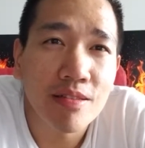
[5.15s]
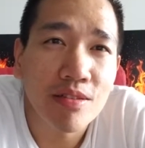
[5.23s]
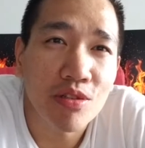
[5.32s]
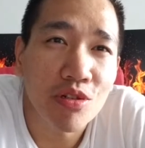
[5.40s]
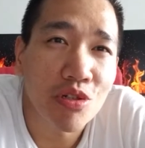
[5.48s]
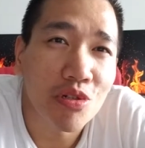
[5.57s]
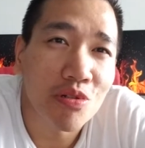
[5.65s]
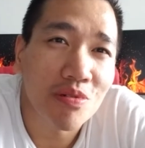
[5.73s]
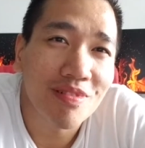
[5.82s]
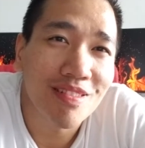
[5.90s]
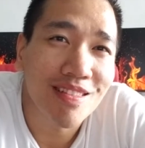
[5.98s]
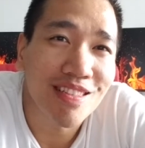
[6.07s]
So
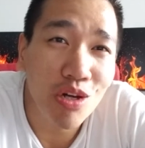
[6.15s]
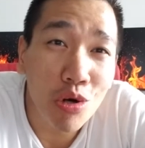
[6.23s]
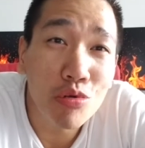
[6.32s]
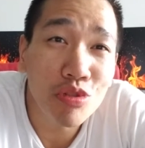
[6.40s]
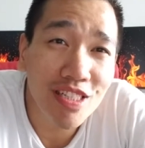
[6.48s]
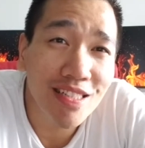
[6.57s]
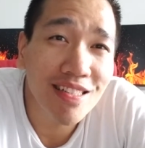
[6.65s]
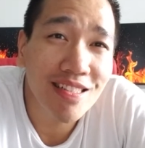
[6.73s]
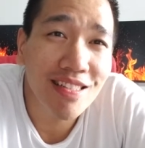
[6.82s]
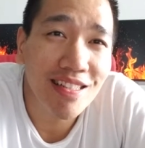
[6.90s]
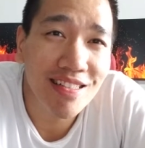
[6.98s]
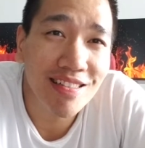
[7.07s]
the OG
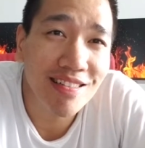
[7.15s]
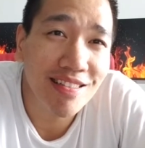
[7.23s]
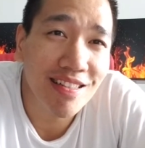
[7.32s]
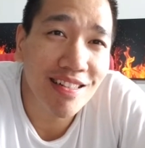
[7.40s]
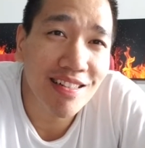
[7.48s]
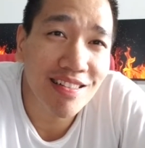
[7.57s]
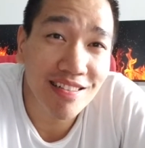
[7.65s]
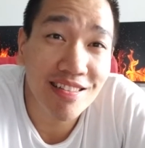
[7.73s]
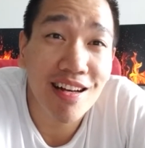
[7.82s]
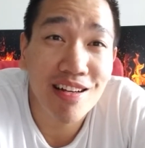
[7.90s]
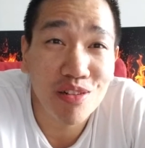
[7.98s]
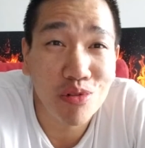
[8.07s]
is uh, is
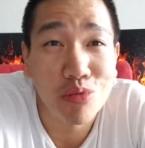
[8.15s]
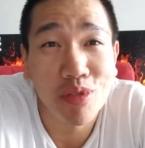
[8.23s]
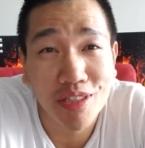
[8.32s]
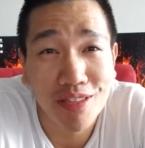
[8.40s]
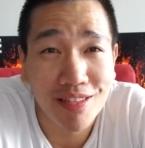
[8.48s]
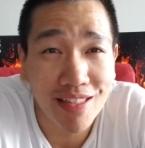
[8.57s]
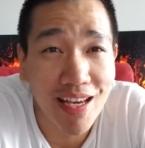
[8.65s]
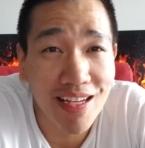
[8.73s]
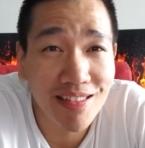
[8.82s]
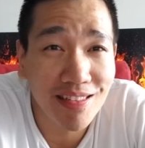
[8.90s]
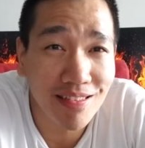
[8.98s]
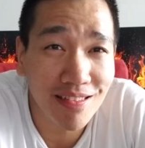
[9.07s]
not original
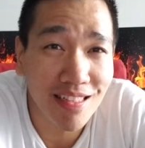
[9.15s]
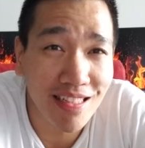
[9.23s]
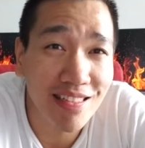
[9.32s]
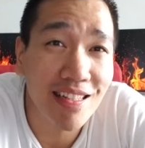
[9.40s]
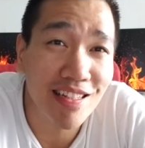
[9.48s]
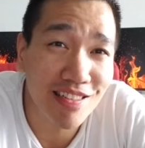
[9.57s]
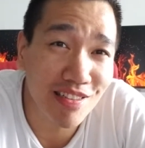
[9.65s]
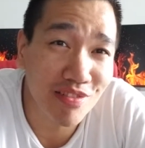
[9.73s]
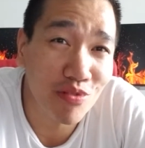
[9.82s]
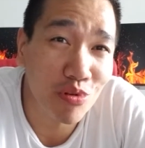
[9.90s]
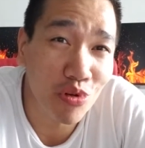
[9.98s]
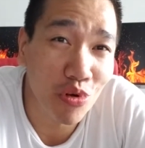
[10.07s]
gangster. It's actually
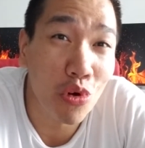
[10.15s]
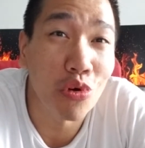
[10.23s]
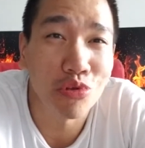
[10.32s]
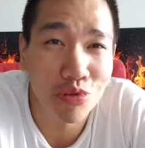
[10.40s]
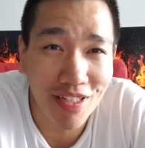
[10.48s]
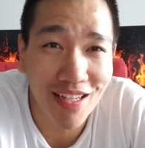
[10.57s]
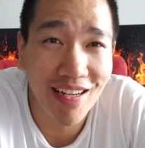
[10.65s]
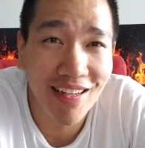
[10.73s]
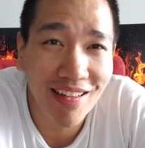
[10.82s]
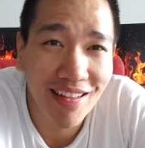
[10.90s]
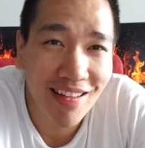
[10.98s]
for older guy,